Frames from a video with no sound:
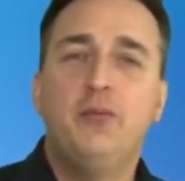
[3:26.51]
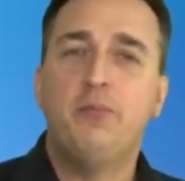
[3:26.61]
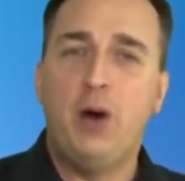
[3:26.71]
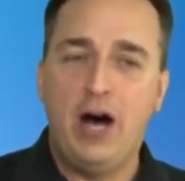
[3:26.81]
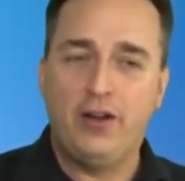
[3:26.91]

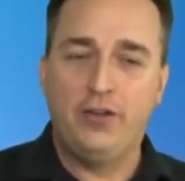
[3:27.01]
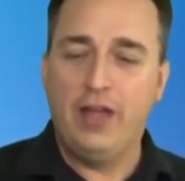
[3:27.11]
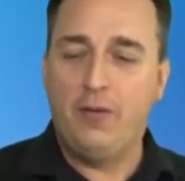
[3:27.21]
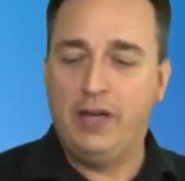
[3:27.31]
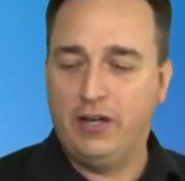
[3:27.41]
model
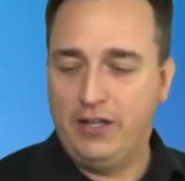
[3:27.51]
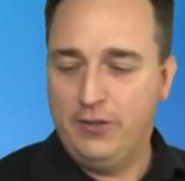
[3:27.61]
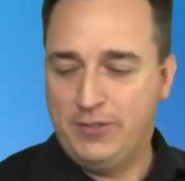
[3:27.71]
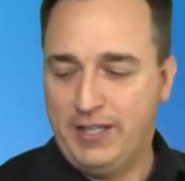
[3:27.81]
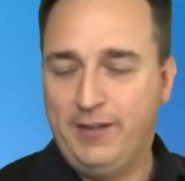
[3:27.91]
that we are
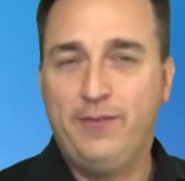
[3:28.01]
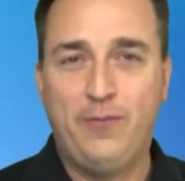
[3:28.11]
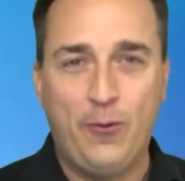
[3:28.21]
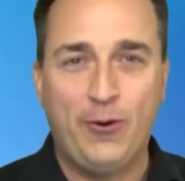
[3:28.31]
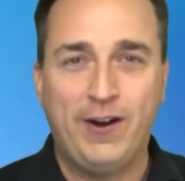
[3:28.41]
using
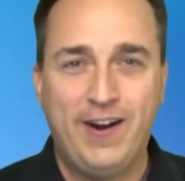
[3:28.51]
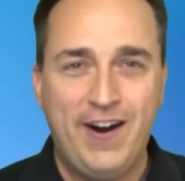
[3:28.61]
for